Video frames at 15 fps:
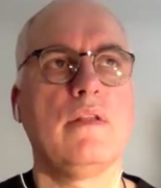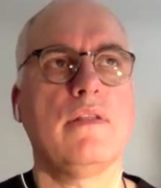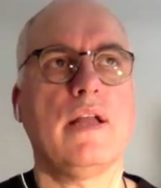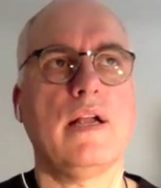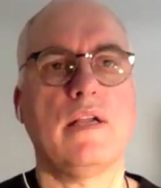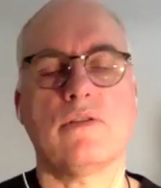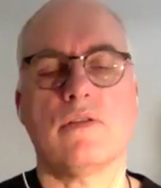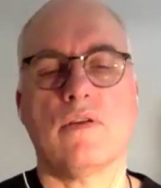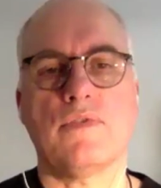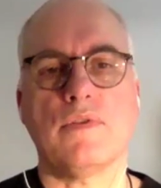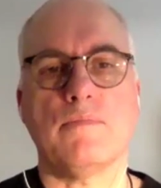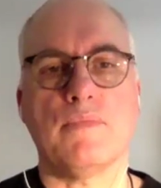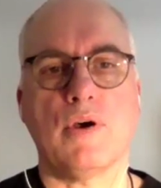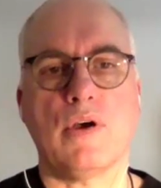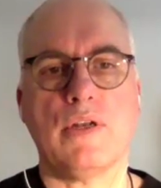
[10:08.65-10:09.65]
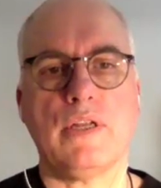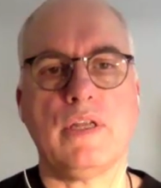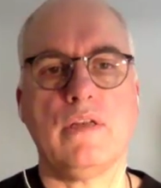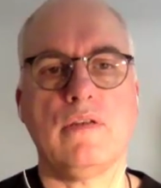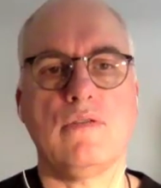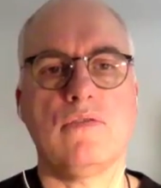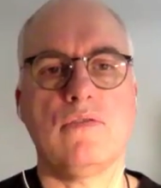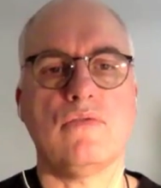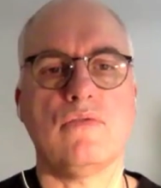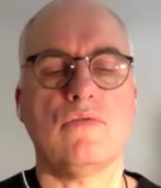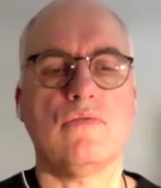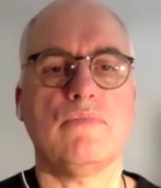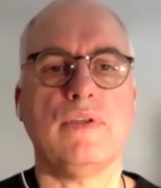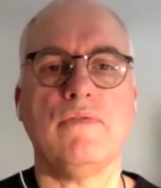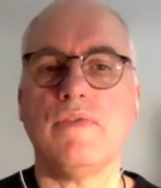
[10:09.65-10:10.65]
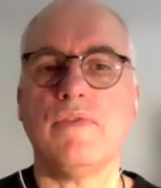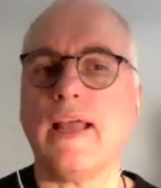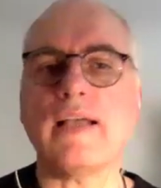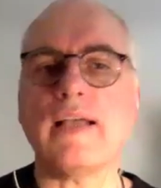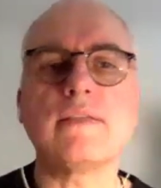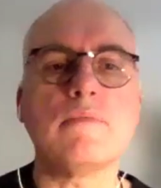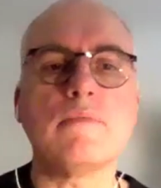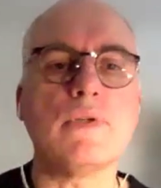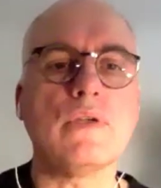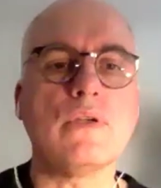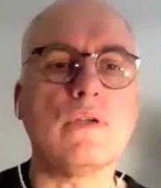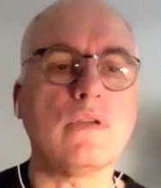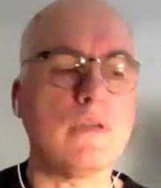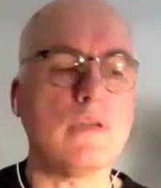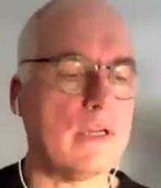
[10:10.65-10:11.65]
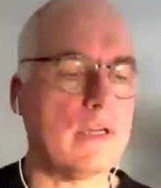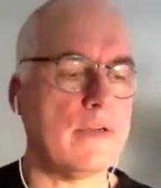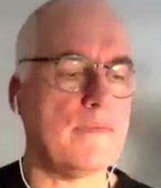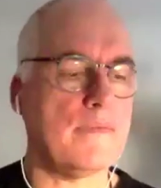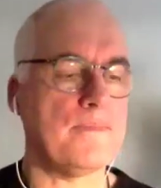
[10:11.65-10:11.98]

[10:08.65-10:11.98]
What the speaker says: the health of the body, to be flexible,